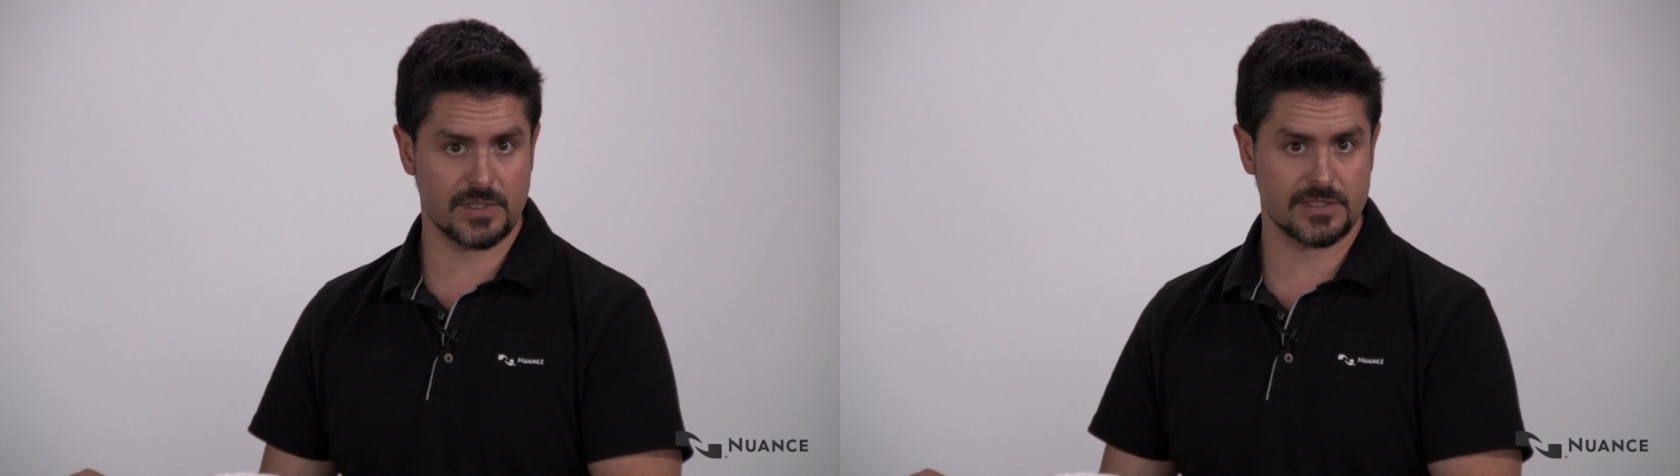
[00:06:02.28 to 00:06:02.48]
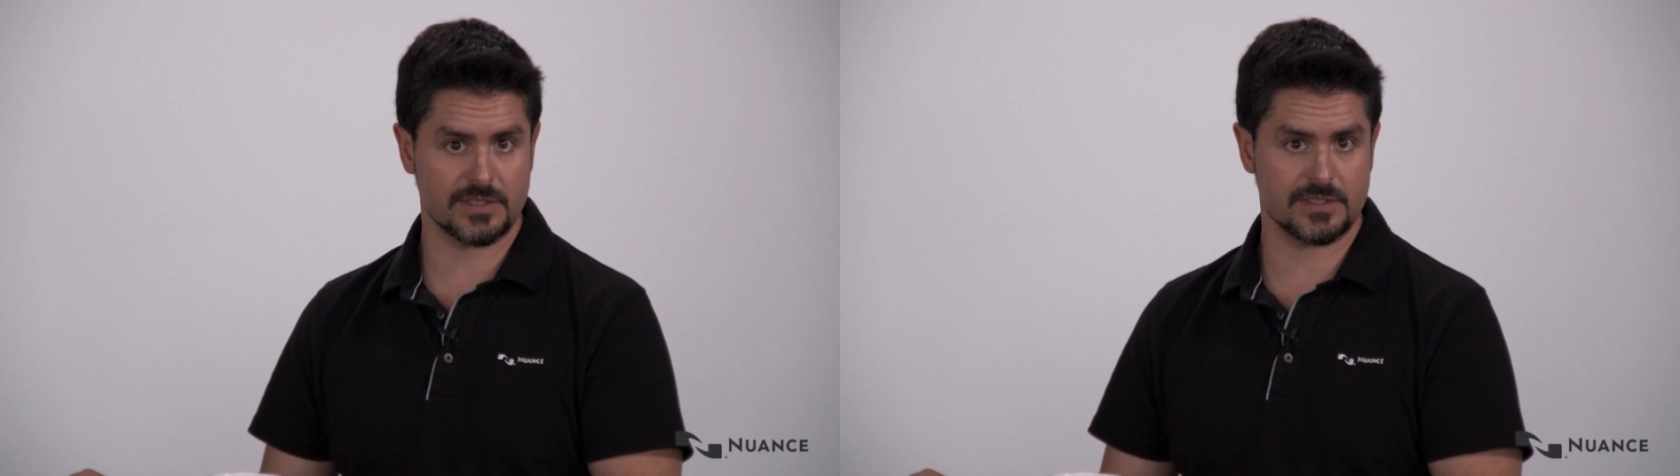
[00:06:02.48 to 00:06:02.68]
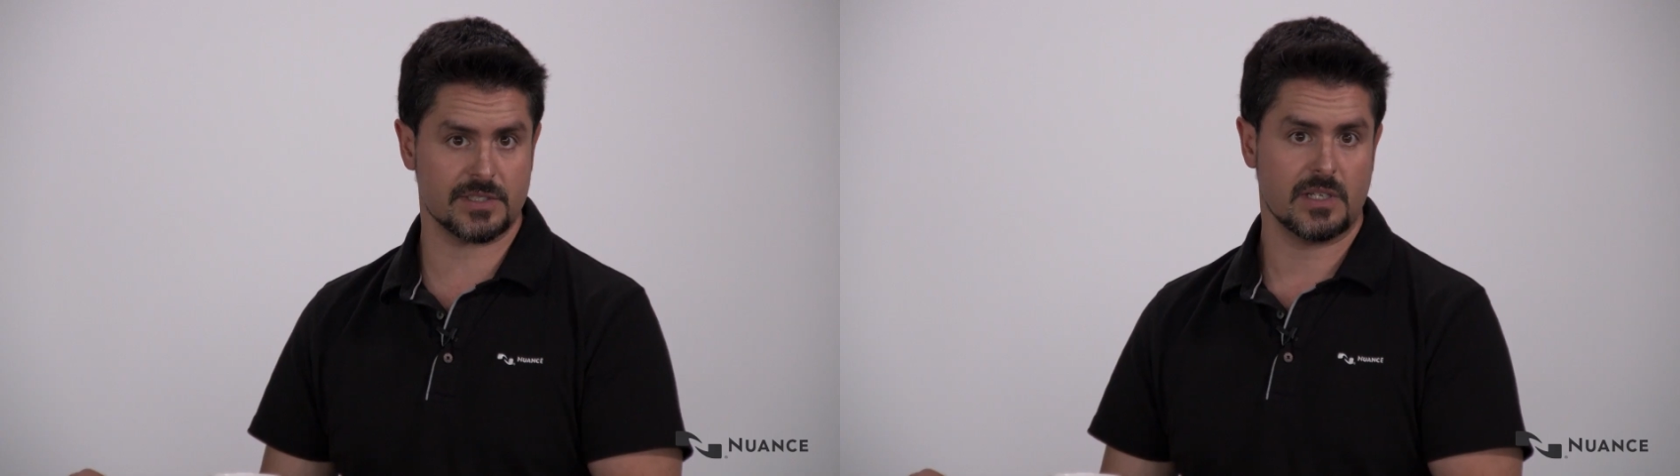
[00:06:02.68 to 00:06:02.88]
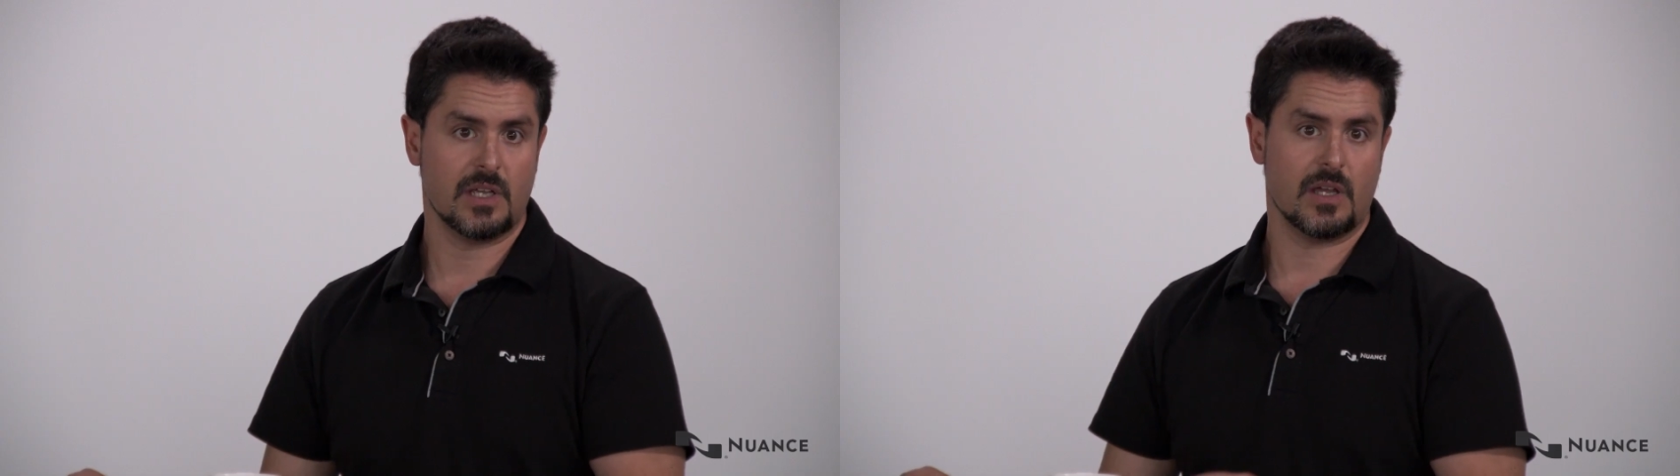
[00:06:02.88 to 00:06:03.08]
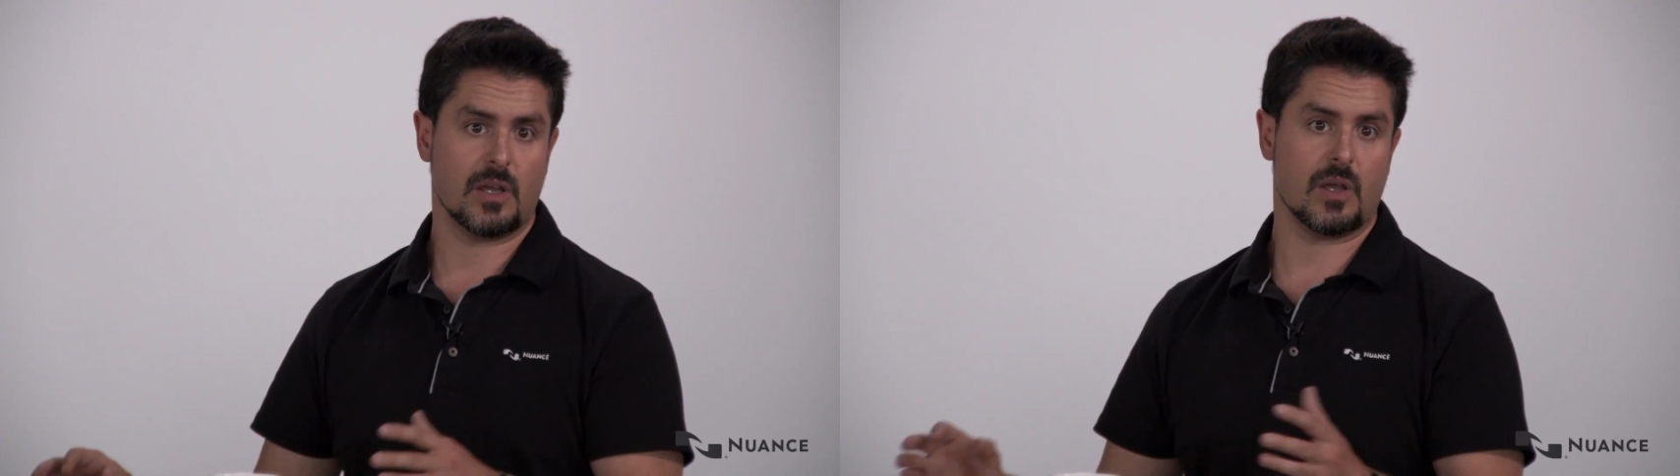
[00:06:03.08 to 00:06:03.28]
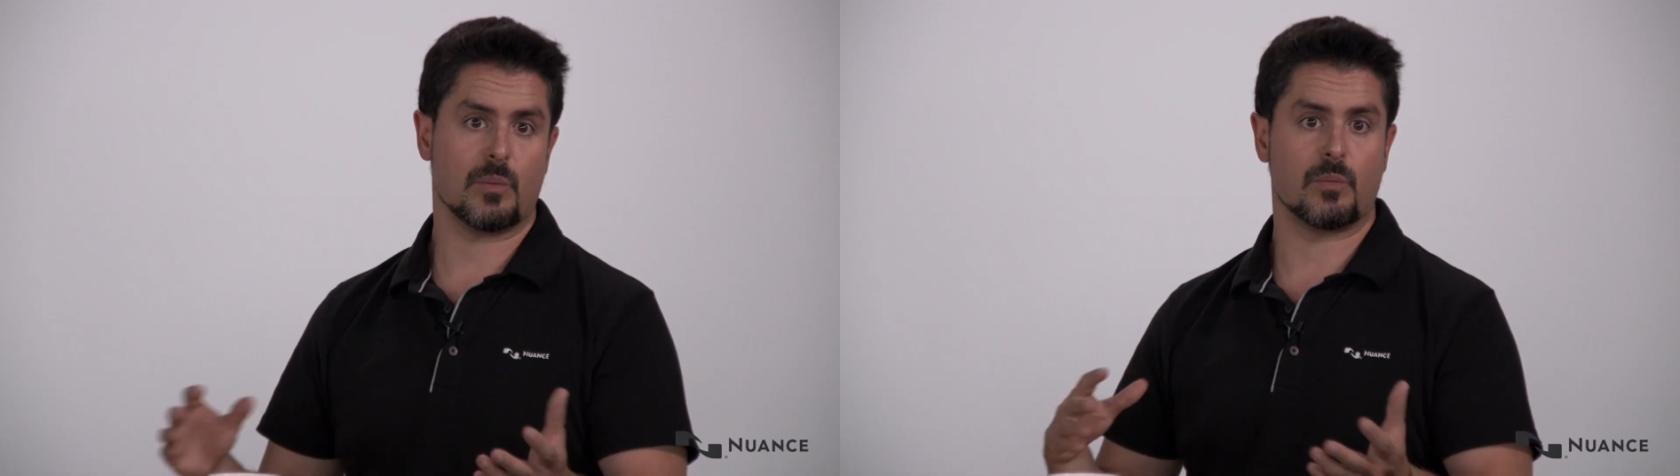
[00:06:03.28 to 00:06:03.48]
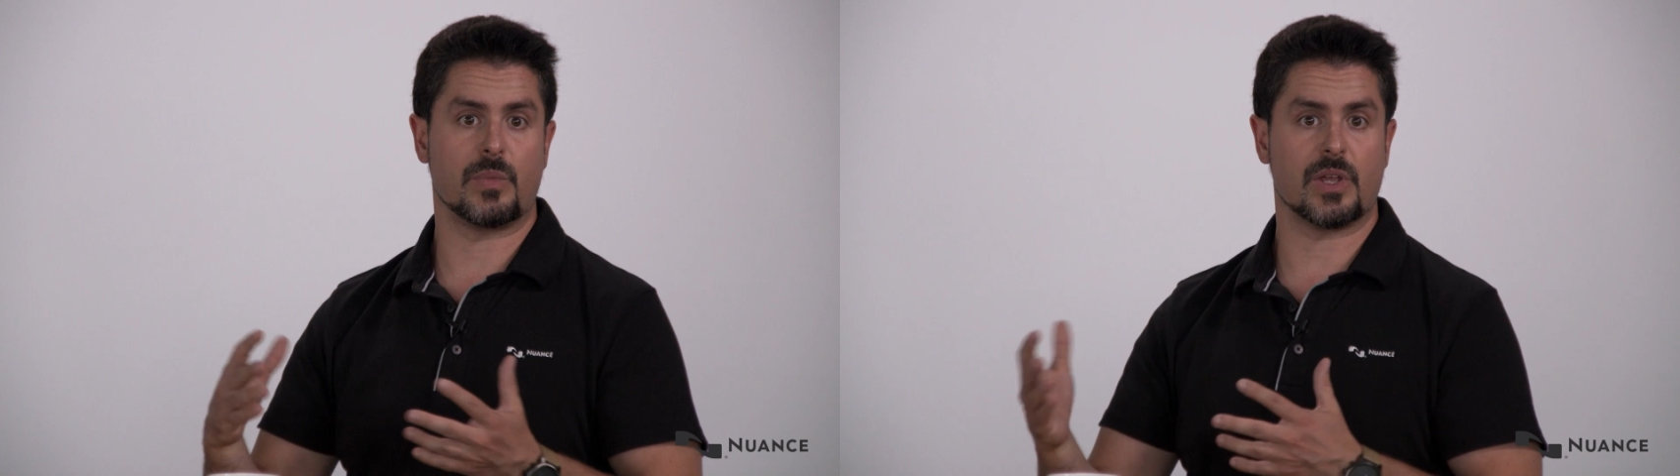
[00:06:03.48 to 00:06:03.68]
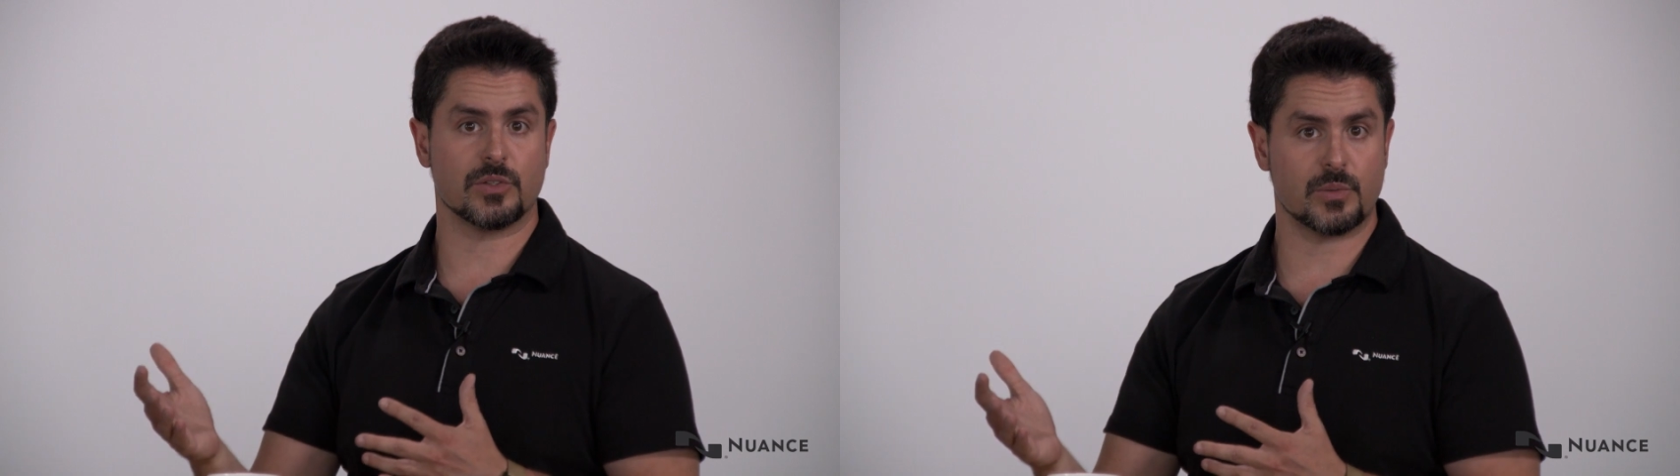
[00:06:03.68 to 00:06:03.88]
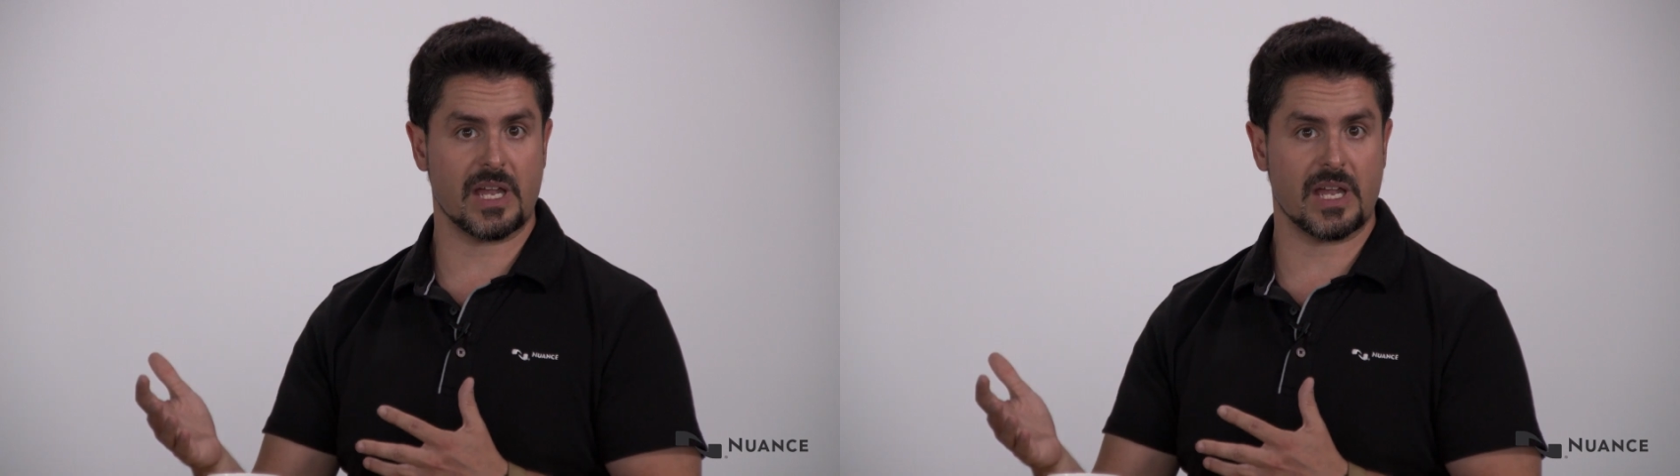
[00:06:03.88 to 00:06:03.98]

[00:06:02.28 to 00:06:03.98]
reasons, because